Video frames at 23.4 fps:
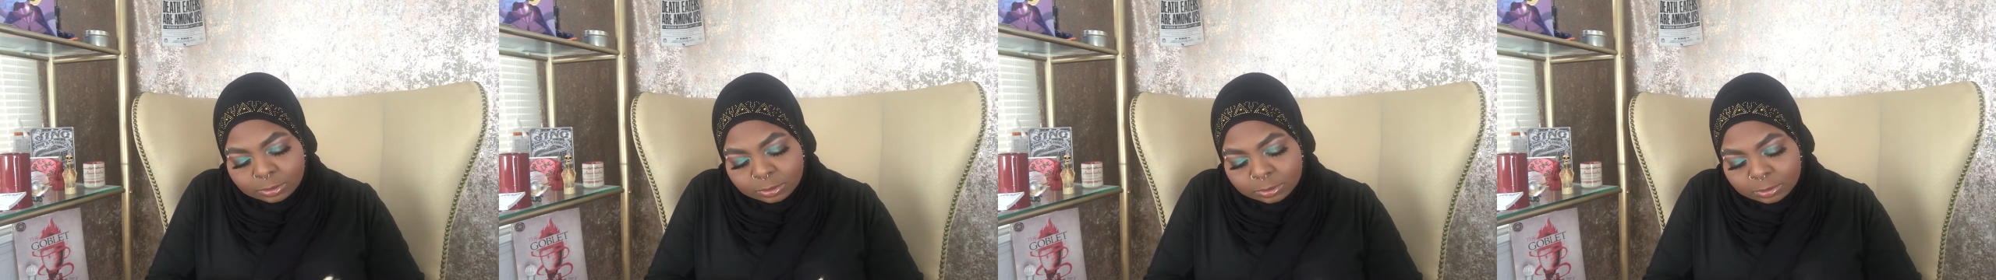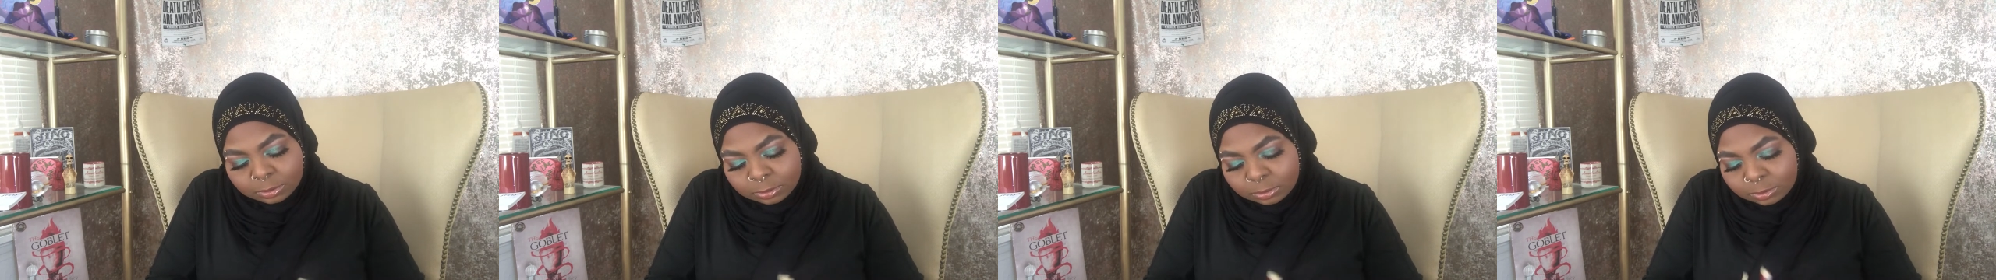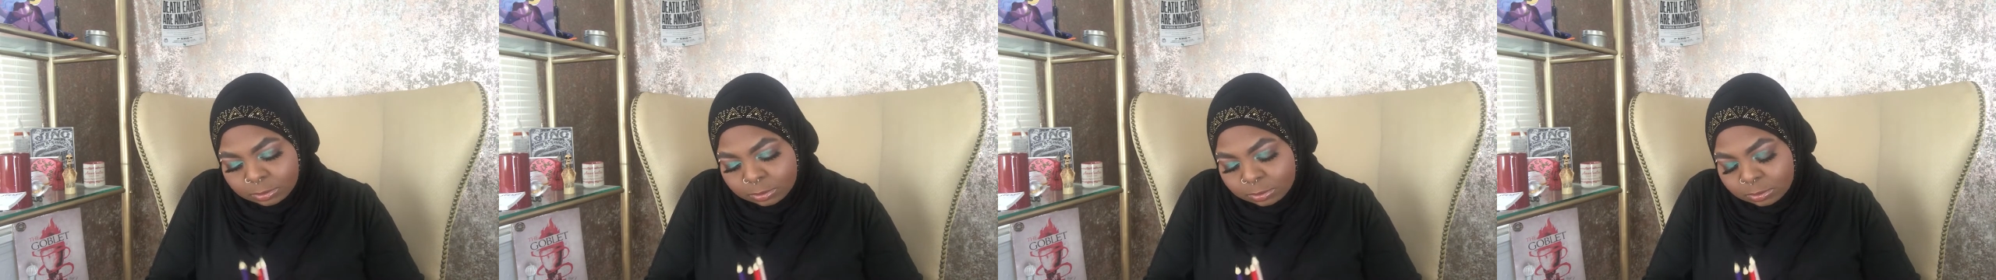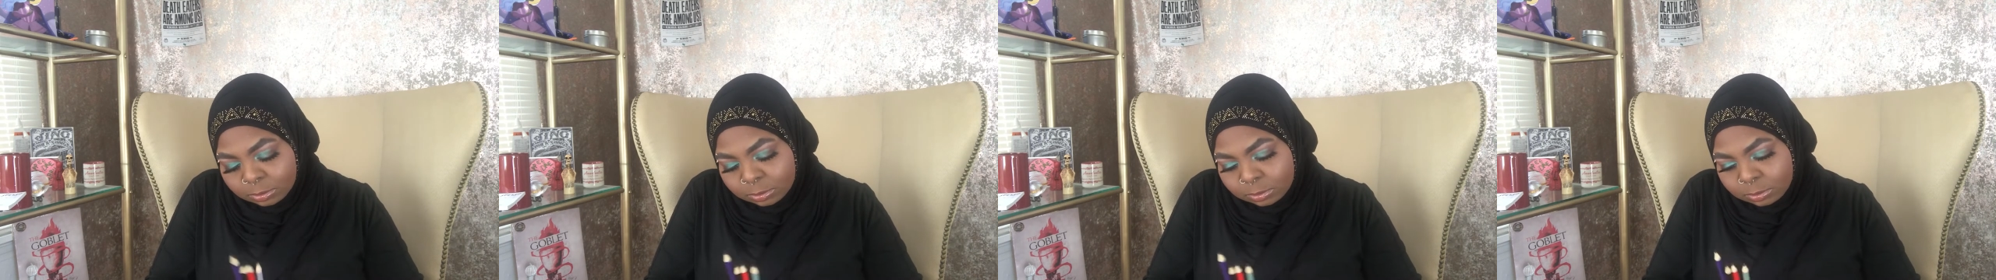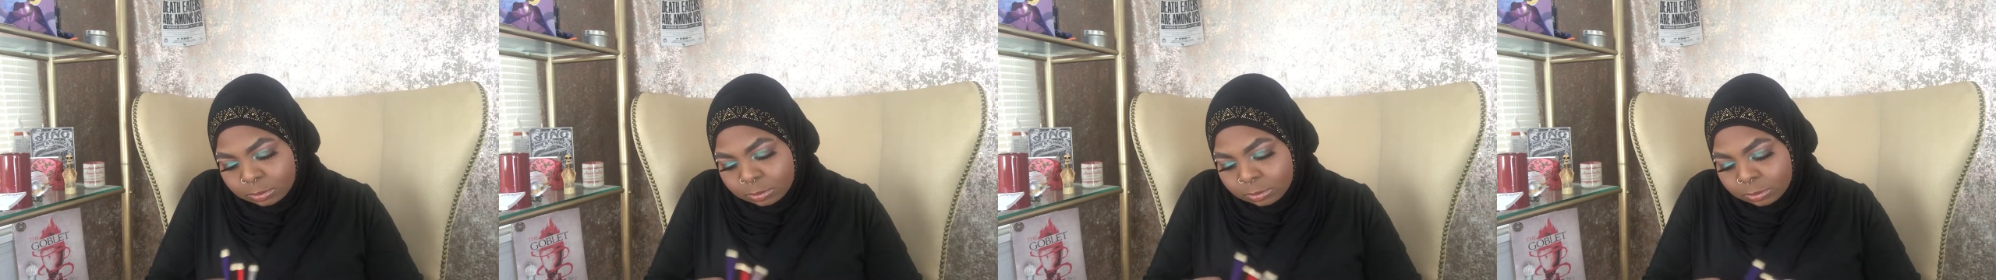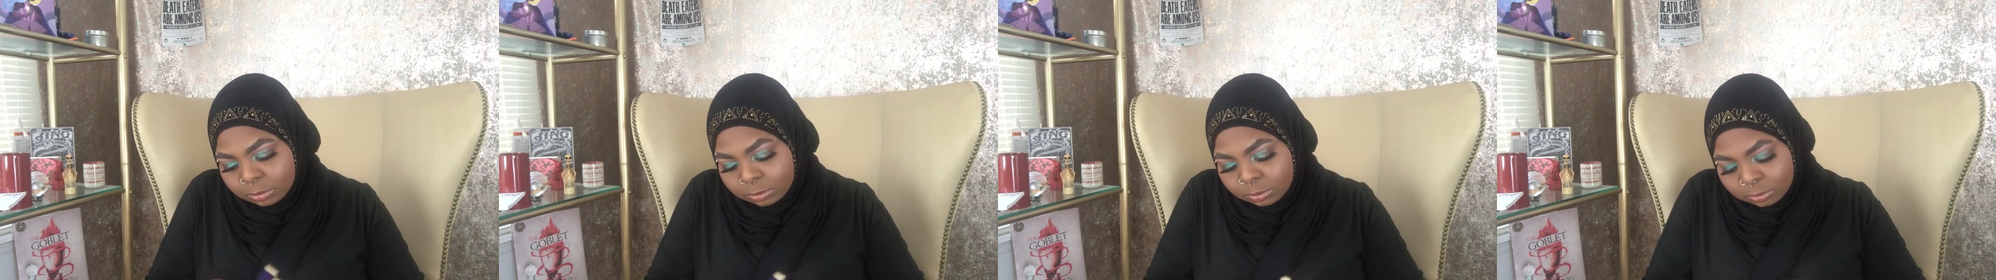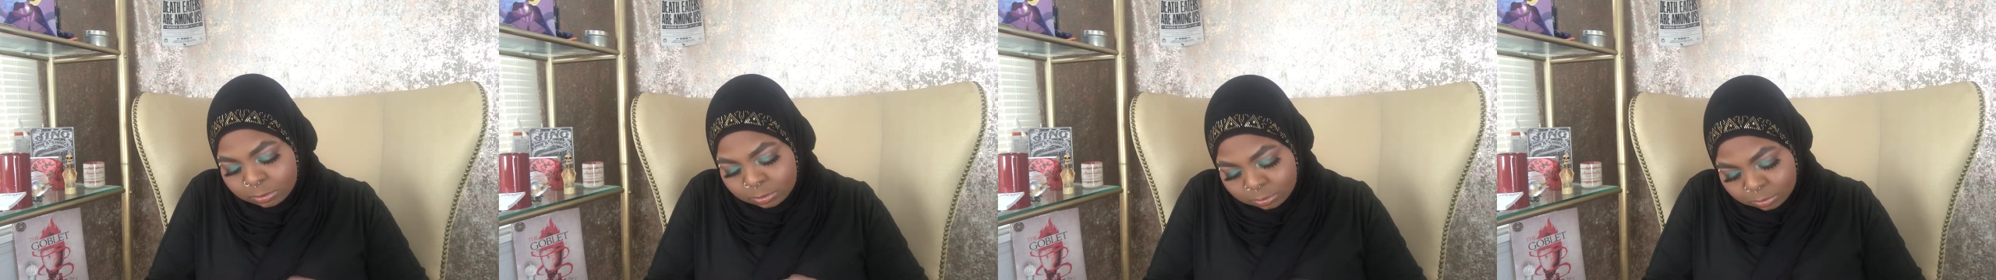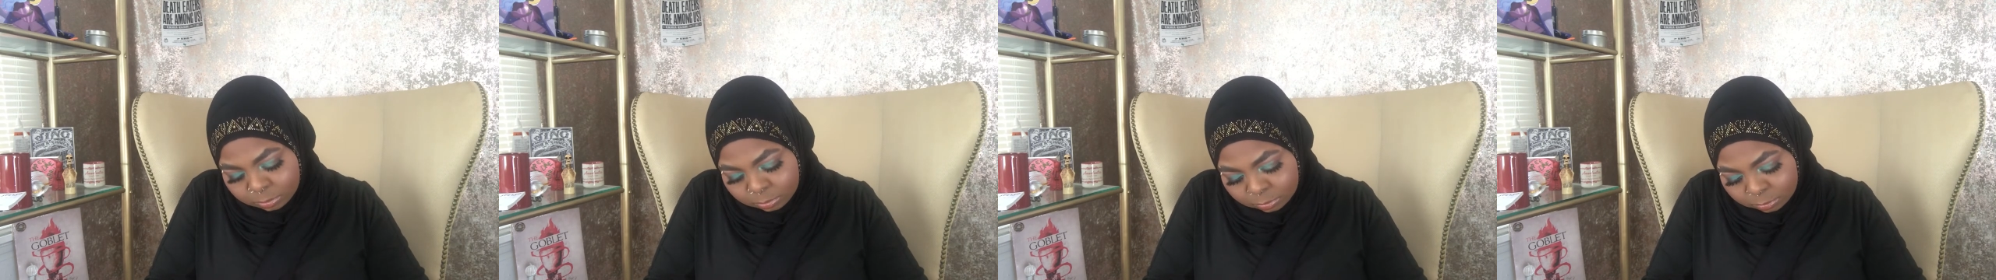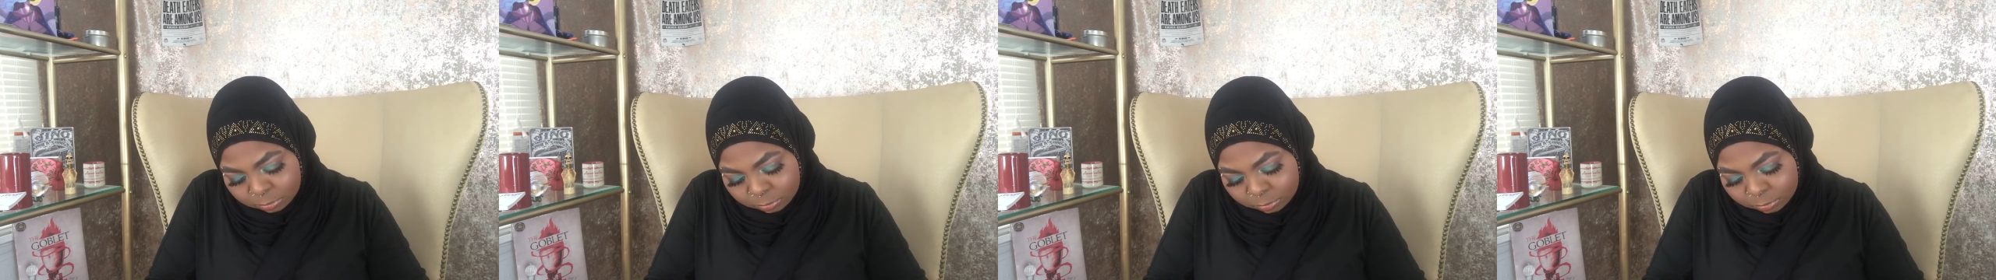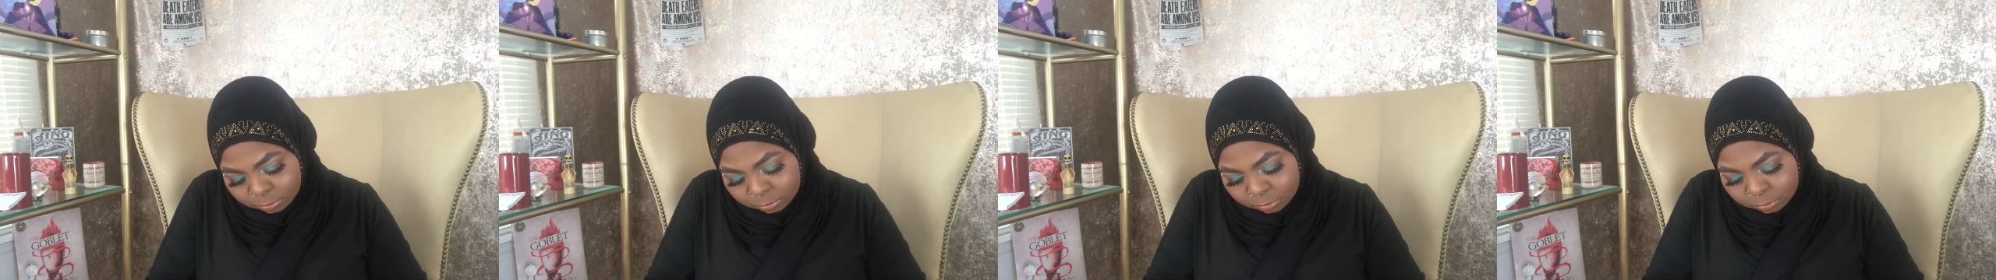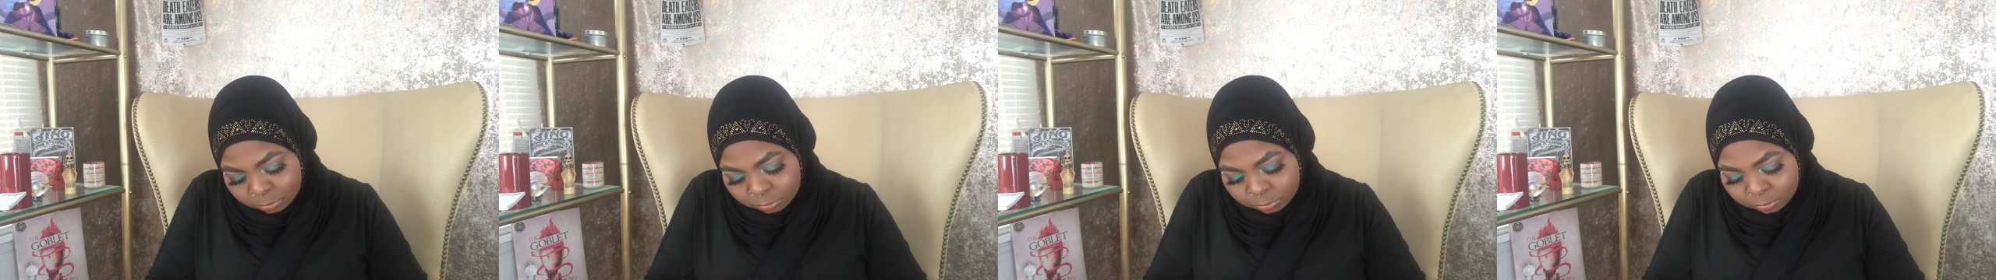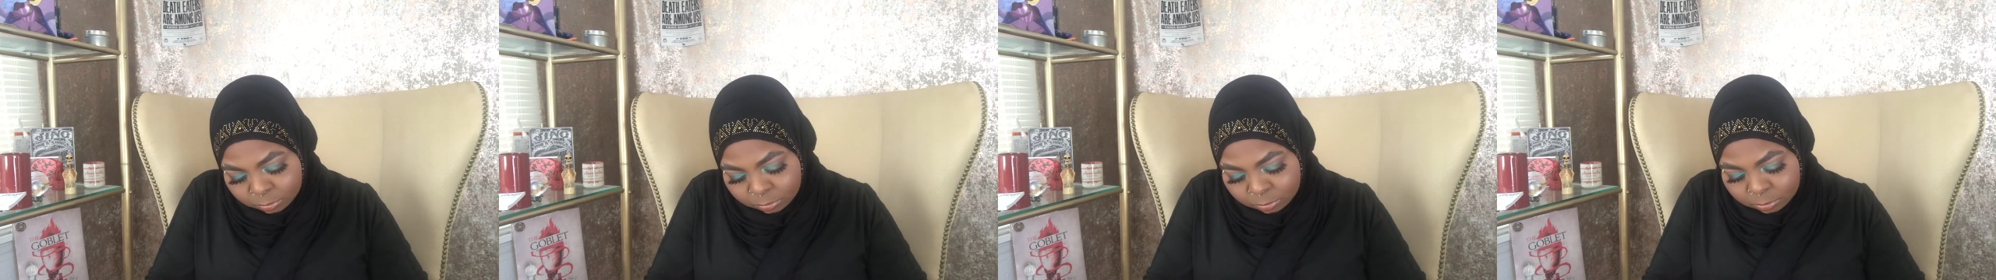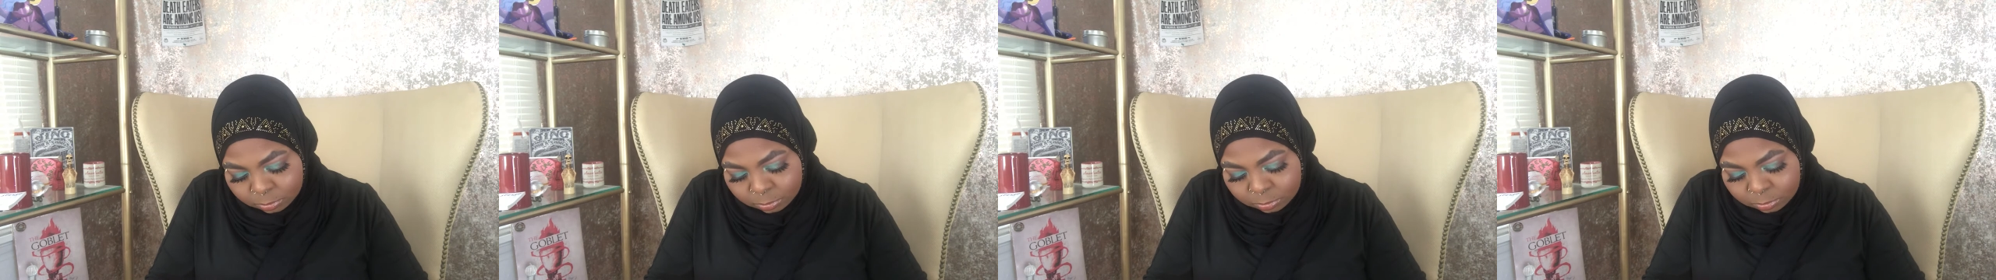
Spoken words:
(silence)